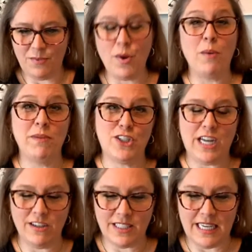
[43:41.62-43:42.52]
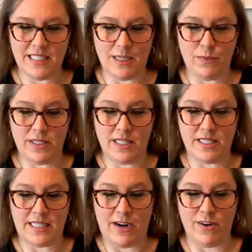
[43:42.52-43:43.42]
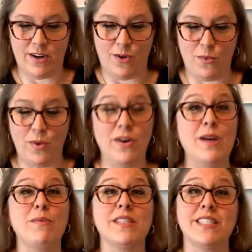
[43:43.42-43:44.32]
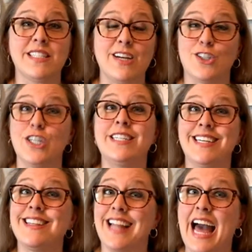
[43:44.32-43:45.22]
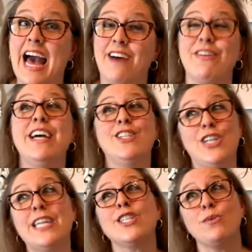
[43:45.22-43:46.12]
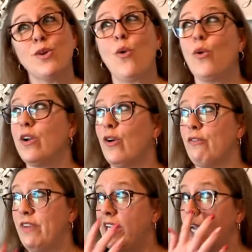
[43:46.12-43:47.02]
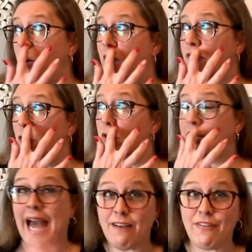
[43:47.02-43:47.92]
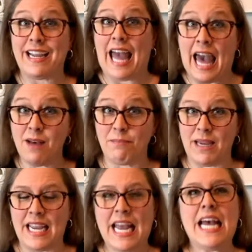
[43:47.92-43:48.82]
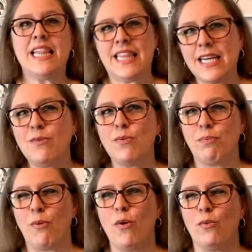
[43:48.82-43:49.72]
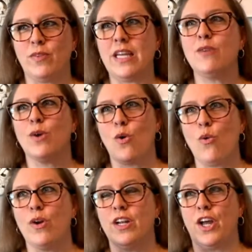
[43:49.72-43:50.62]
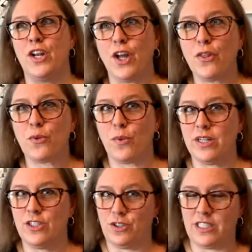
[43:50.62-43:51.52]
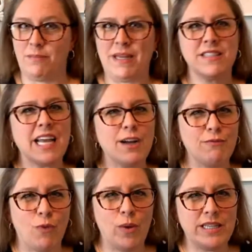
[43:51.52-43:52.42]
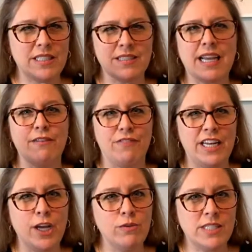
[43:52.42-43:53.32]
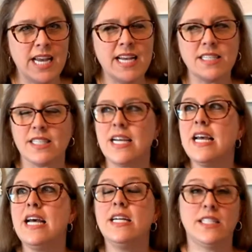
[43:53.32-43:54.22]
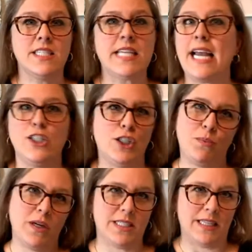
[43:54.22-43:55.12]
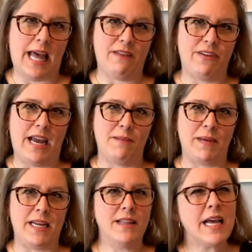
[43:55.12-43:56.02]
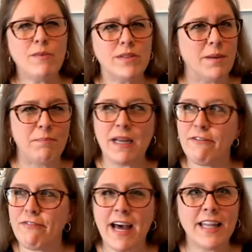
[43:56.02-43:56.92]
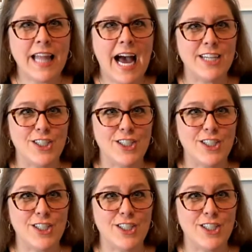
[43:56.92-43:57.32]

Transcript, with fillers: Well, Michelle says it was hysterical. Well, it was hysterical. She did laugh. She actually recorded her video of her laughing at me, then report then recorded another one to send me. It's like a voice, it's like a video text to say she wasn't laughing at me. That was a big fat lie.